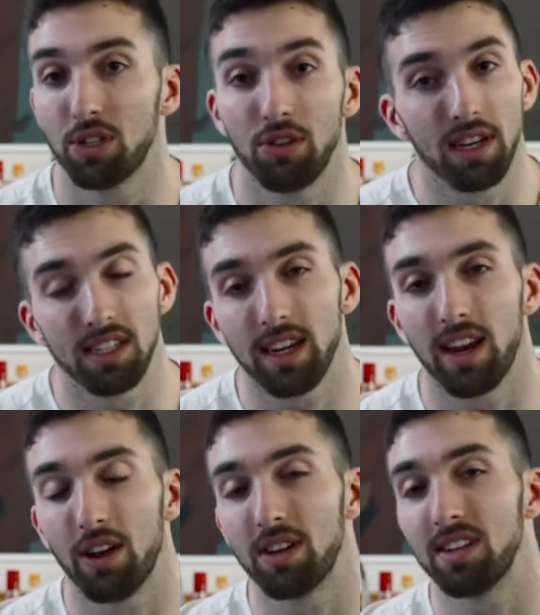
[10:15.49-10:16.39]
so you can take
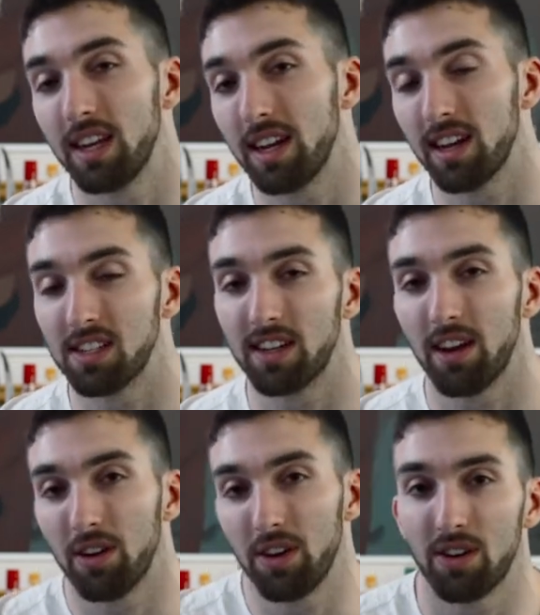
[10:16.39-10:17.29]
it out and take it as a
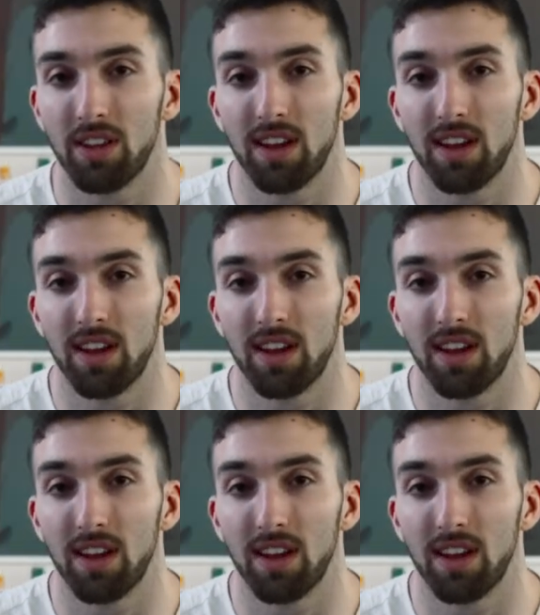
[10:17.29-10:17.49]
carry-on.